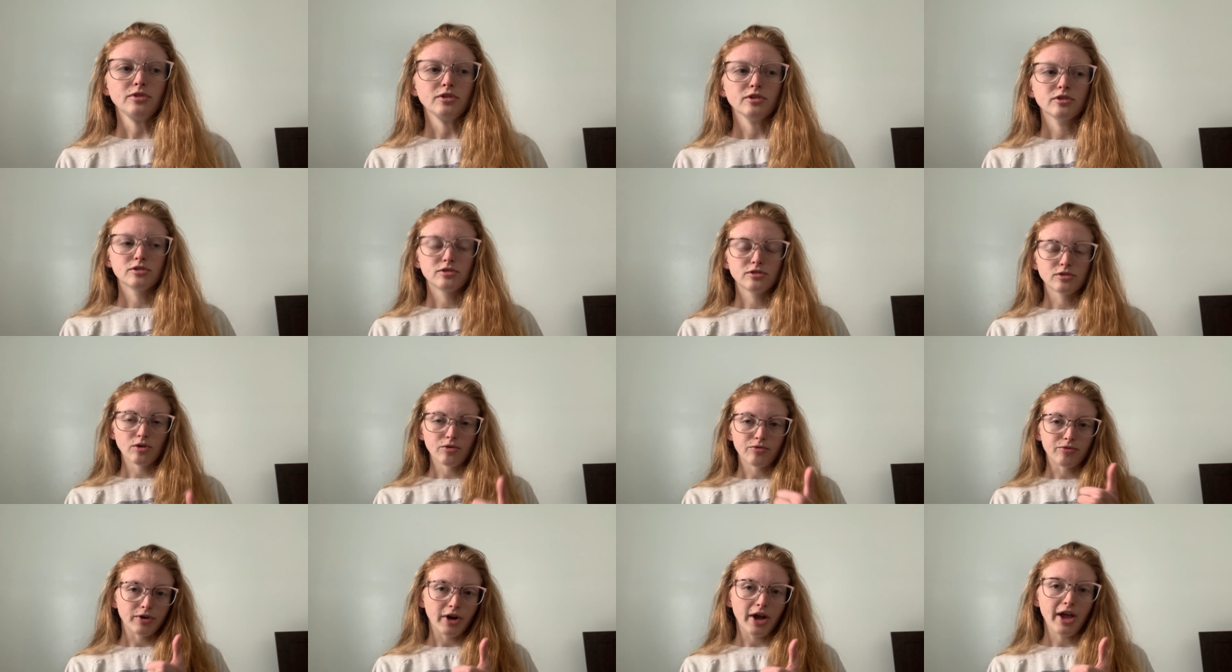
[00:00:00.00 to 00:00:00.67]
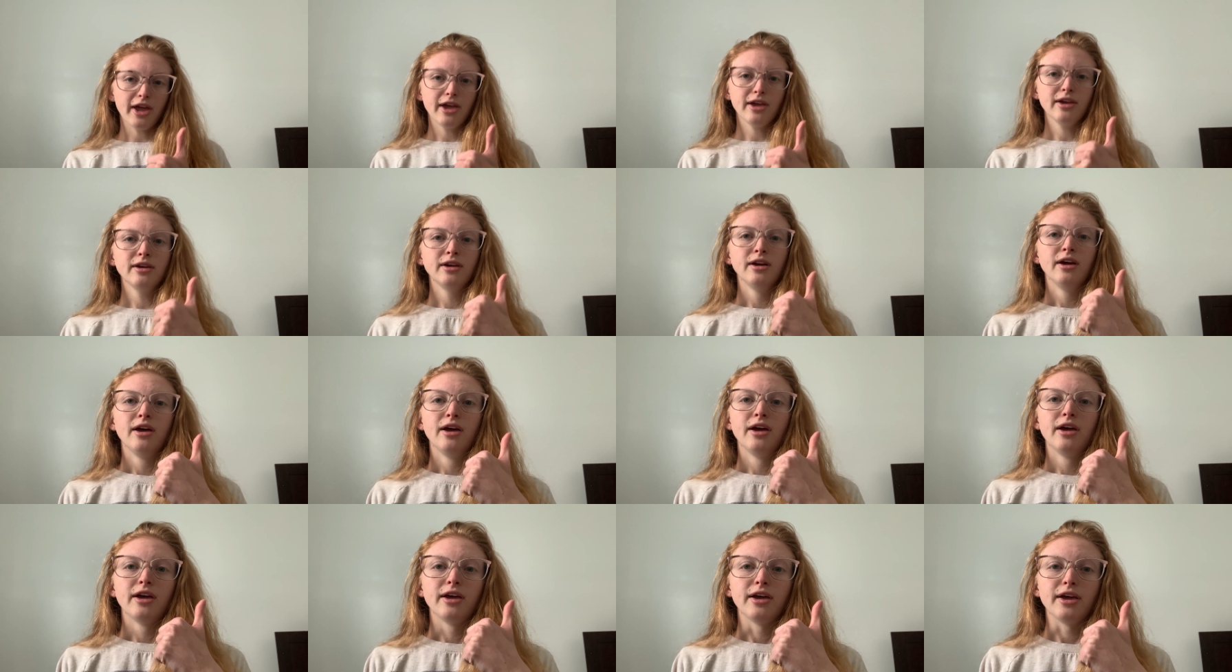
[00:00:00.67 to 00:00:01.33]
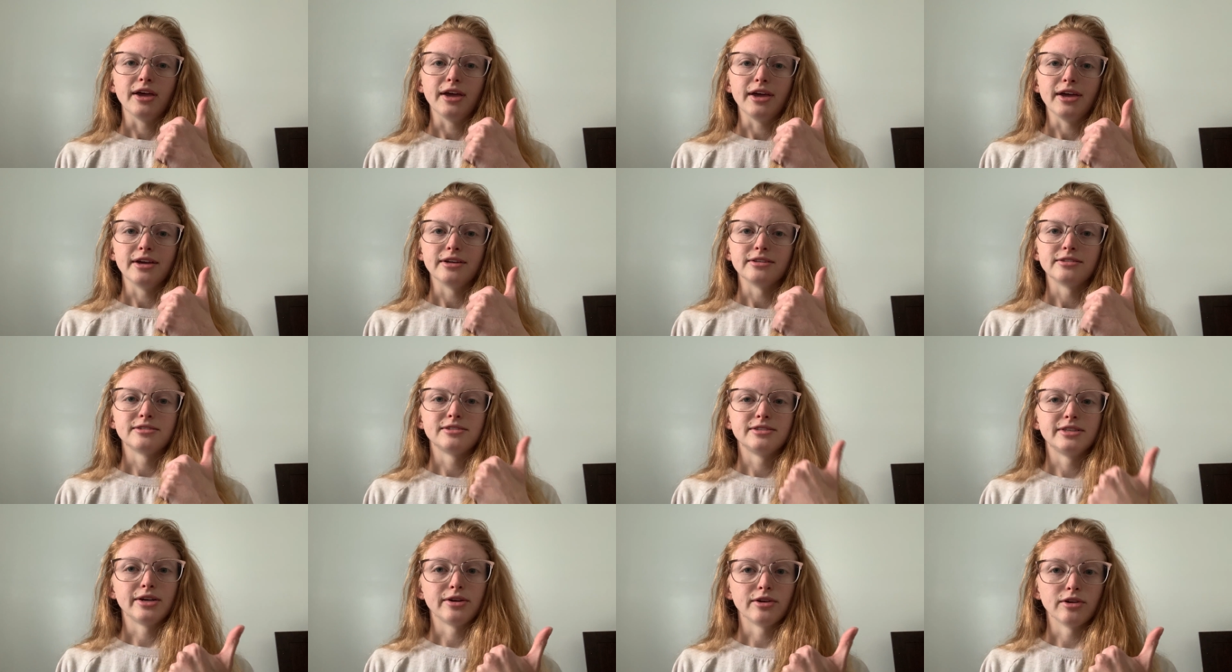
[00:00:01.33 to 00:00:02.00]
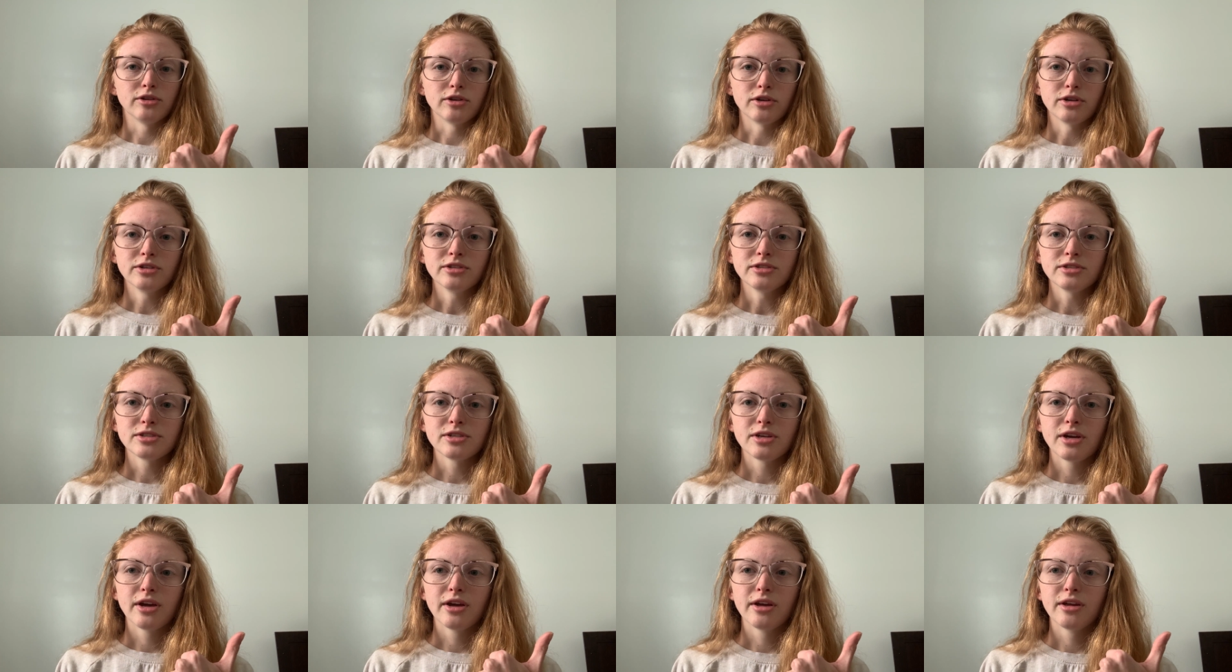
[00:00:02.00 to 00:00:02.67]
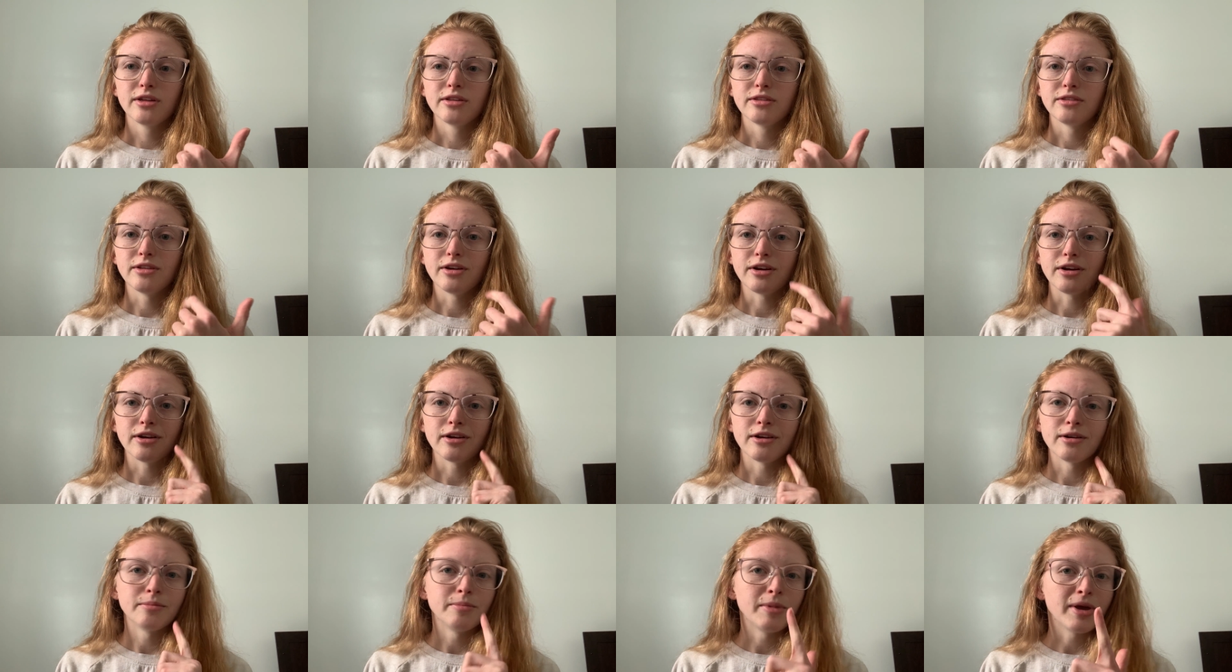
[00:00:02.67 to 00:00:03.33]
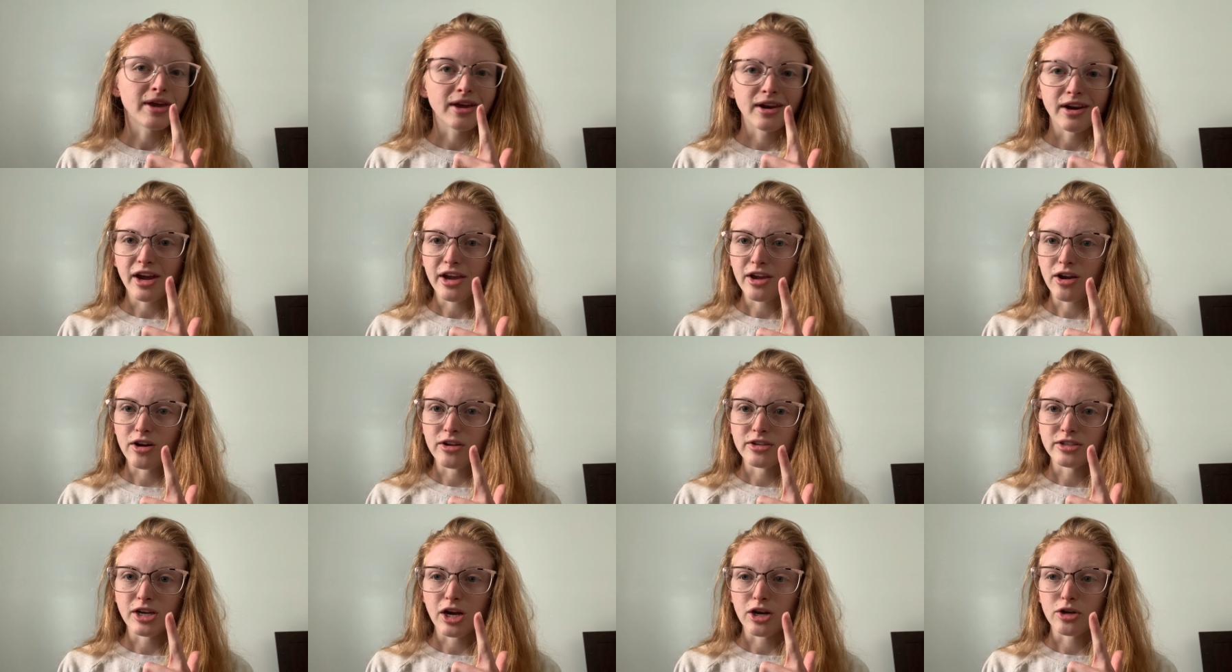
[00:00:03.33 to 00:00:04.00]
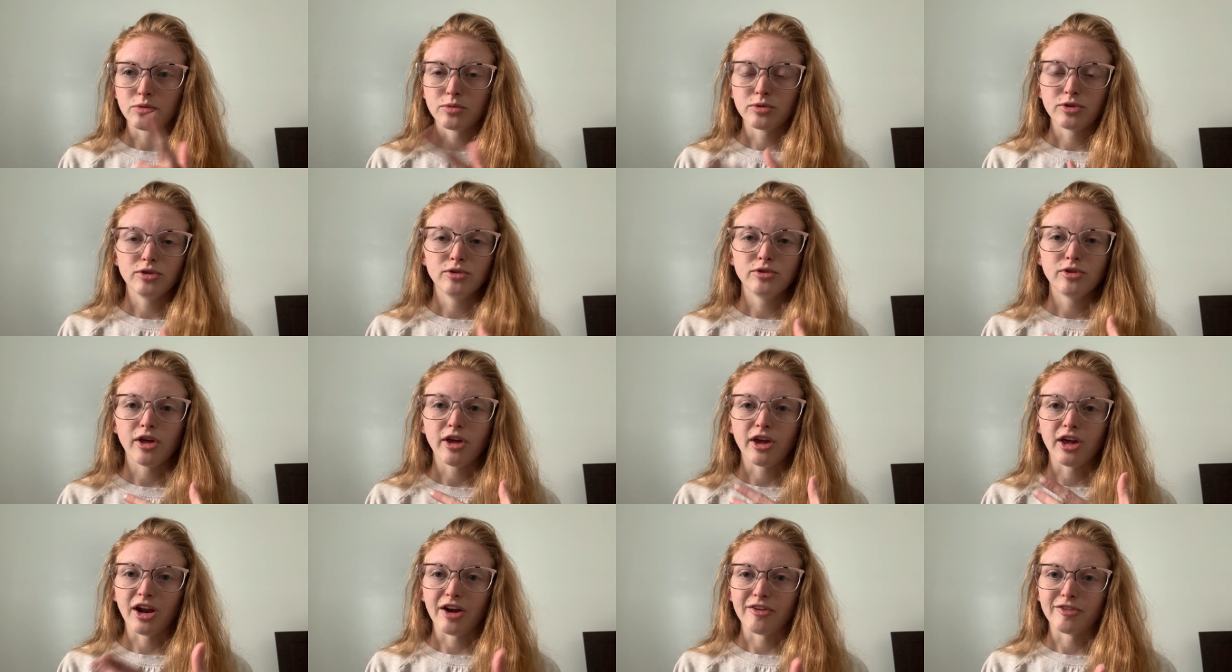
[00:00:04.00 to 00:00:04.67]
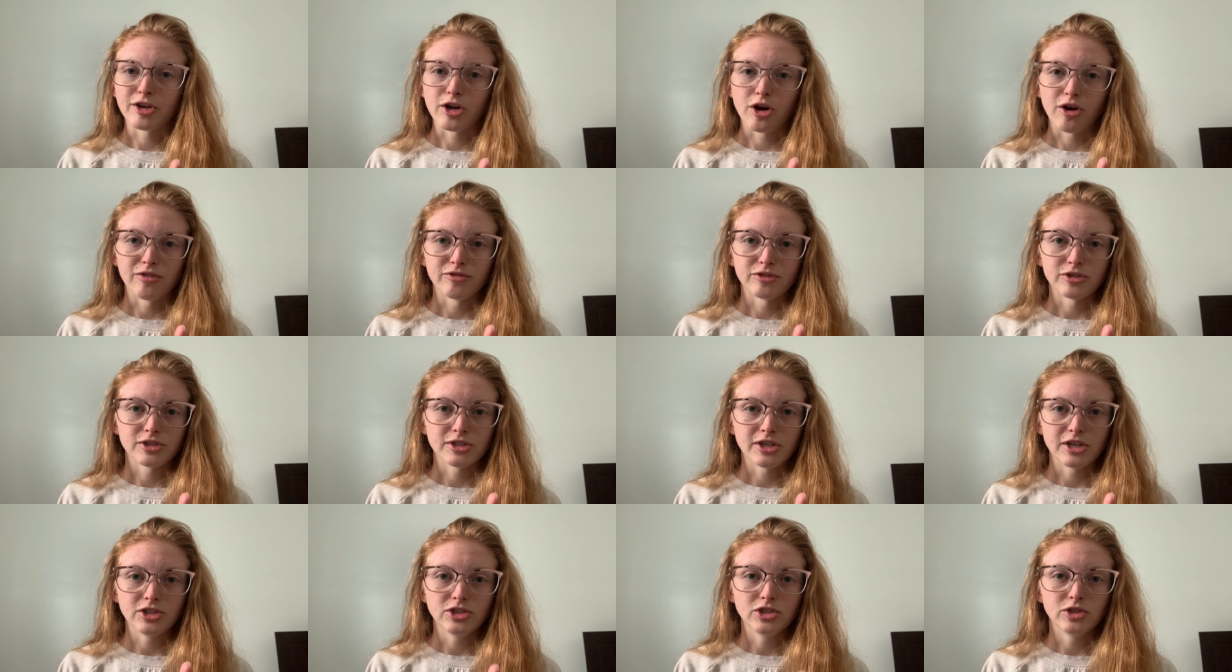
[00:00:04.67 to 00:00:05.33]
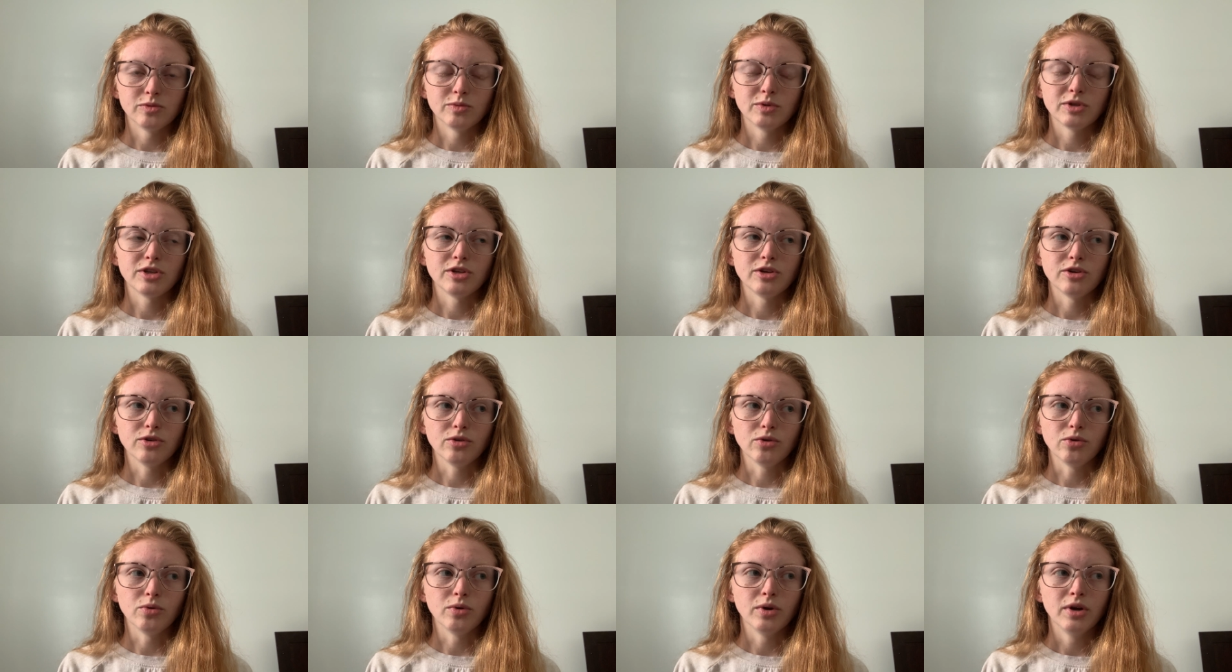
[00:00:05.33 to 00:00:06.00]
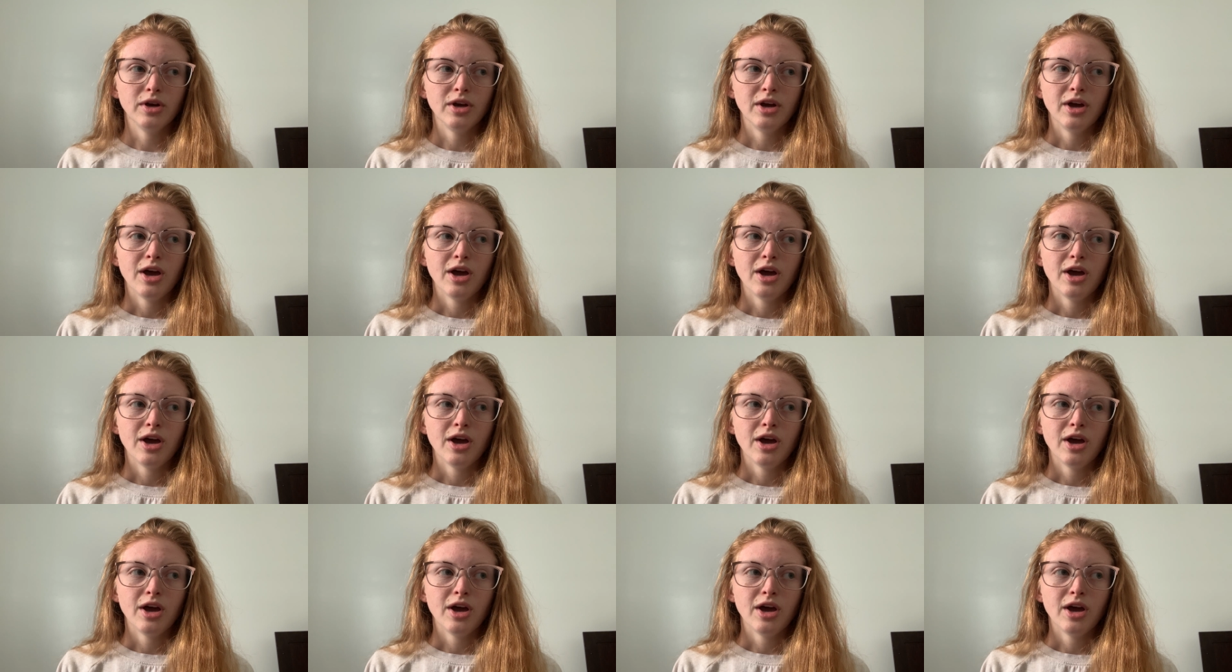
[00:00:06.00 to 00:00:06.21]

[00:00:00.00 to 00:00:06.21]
So for A, it's they're alert, they're making eye contact with you, they can have a conversation with you.